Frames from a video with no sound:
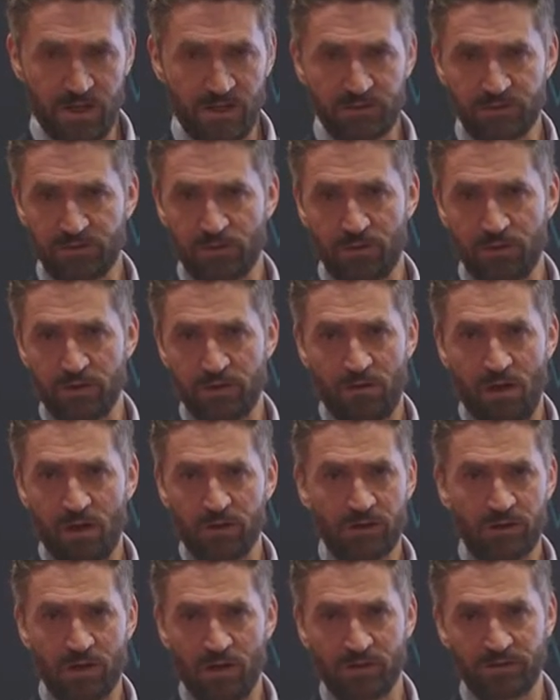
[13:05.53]
So they're
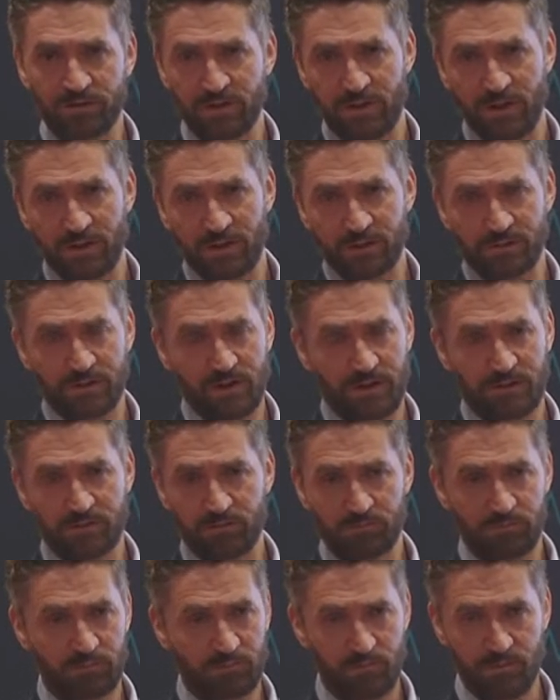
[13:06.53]
on an odyssey that can take
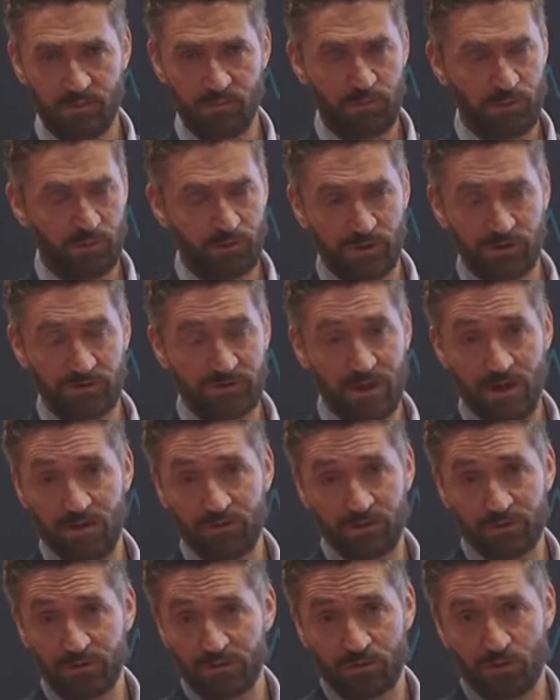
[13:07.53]
between
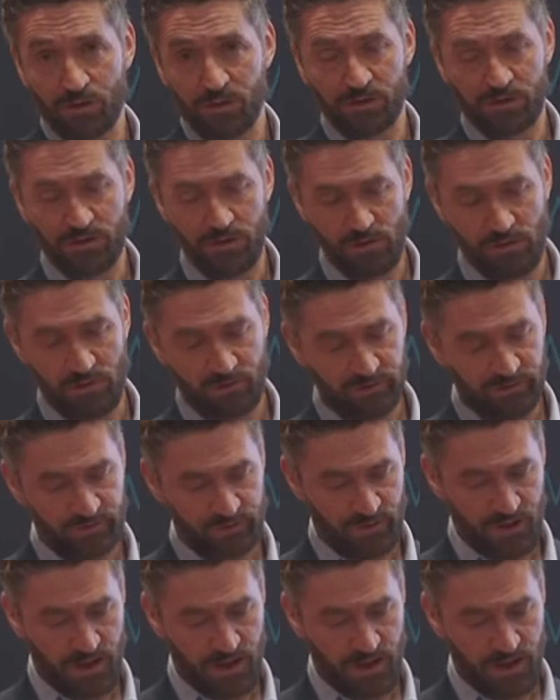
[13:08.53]
7 to 20 years.